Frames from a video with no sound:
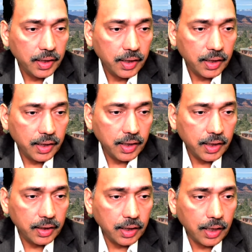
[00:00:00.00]

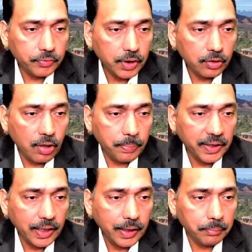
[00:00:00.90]
and after copying
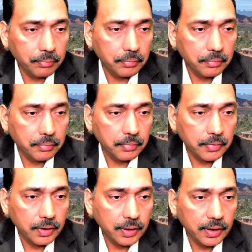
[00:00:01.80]
I'm
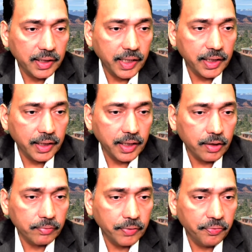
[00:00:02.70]
getting rid of
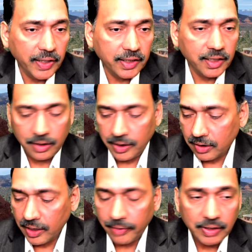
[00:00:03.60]
the filter. Let's
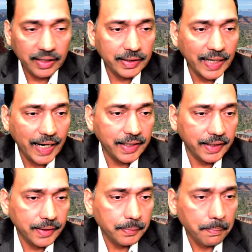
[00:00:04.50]
have the entire
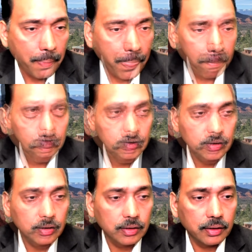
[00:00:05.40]
data.
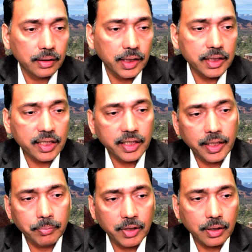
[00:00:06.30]
Let's
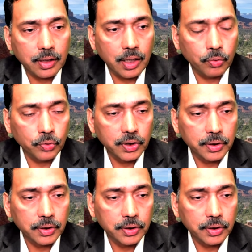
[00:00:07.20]
keep the count,